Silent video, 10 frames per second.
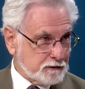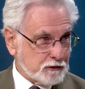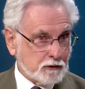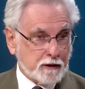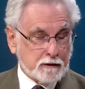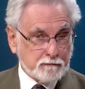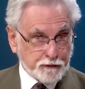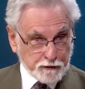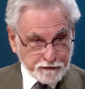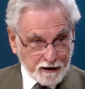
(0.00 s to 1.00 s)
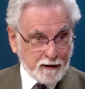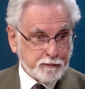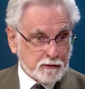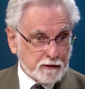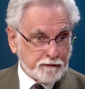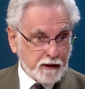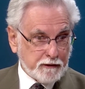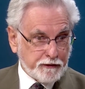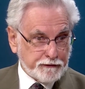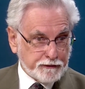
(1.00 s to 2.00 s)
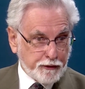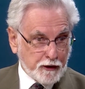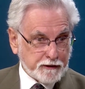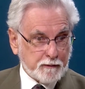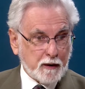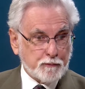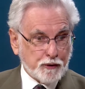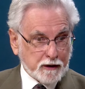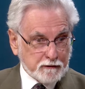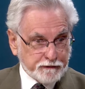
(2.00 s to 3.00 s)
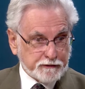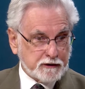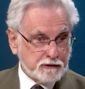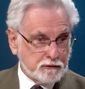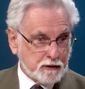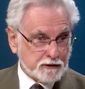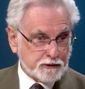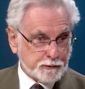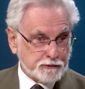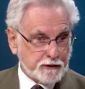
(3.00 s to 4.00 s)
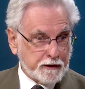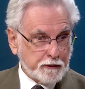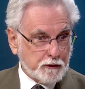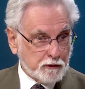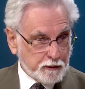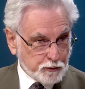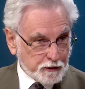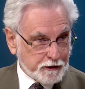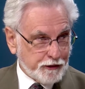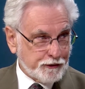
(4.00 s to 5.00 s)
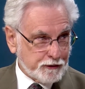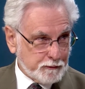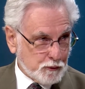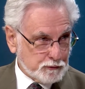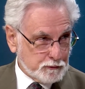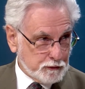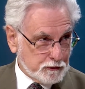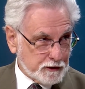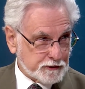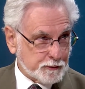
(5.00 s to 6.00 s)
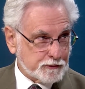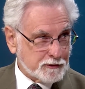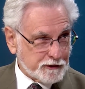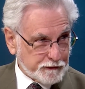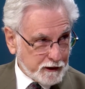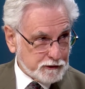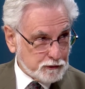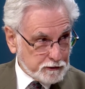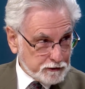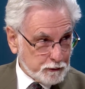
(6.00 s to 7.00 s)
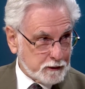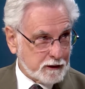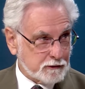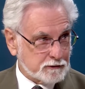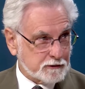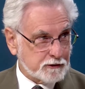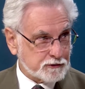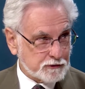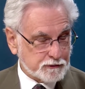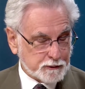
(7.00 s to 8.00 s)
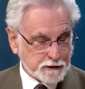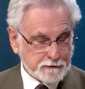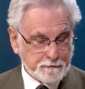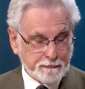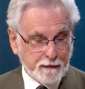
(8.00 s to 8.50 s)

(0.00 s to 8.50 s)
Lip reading: so that, for example, if they thought they might bring in 50 new customers, they only brought in 30 new customers, let's fine-tune it so we can get those additional 20.